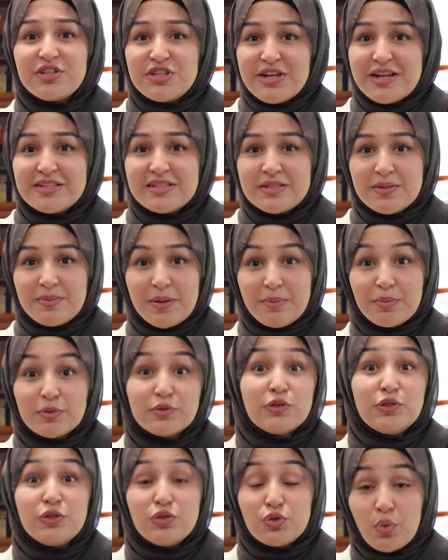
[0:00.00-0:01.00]
the chance to be able
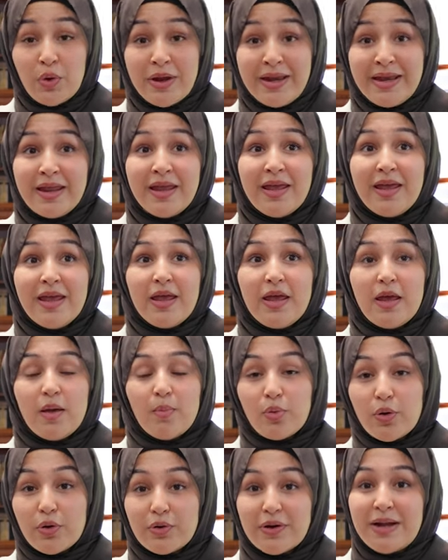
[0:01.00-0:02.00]
to join
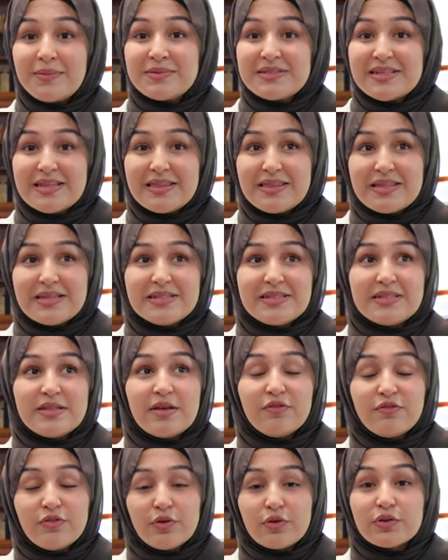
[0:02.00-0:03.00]
programs like this
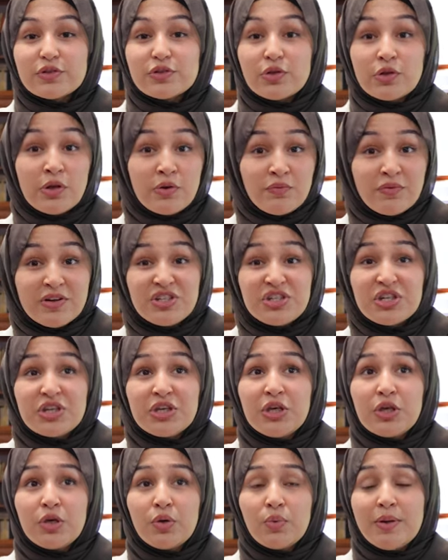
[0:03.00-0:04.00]
that focus on
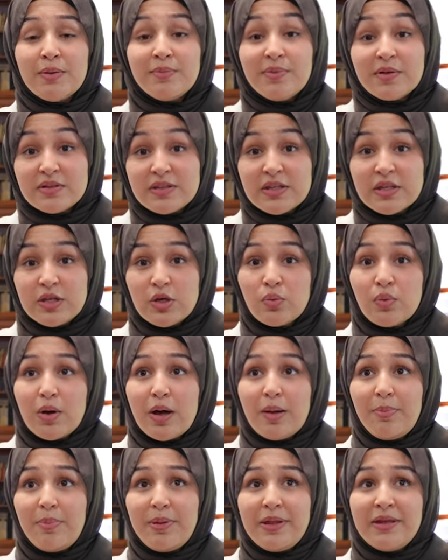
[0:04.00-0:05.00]
enriching you and building you
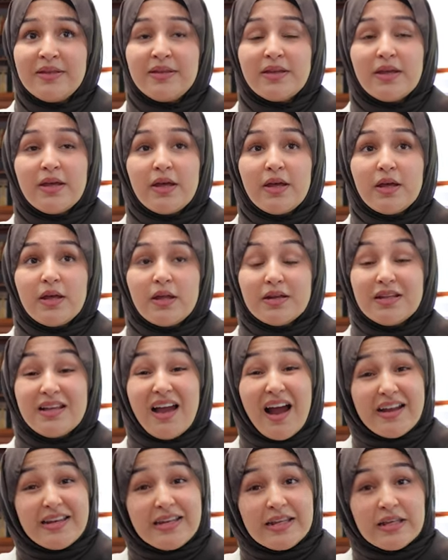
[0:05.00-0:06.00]
up and
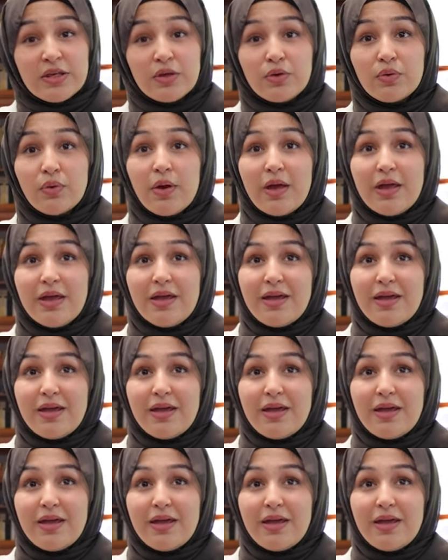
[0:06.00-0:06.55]
guiding you.